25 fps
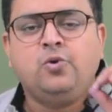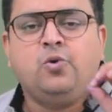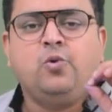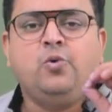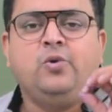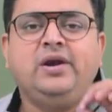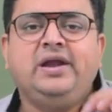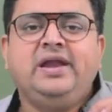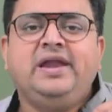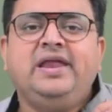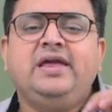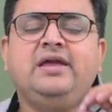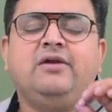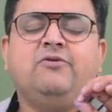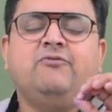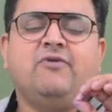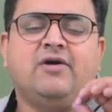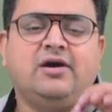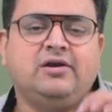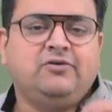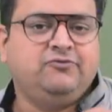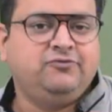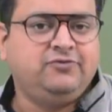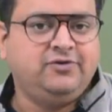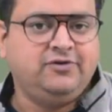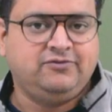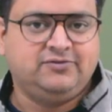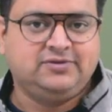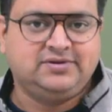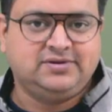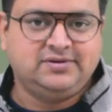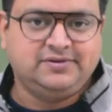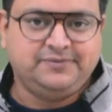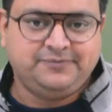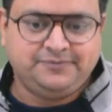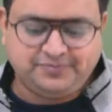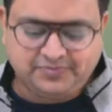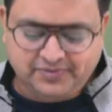only one-fifth,
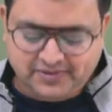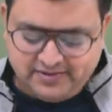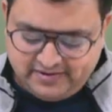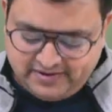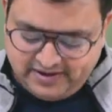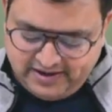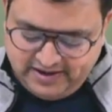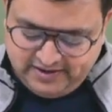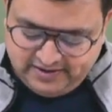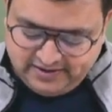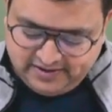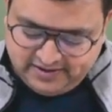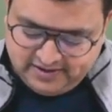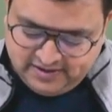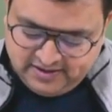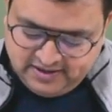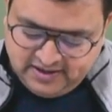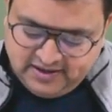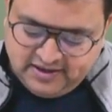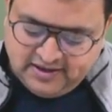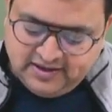right?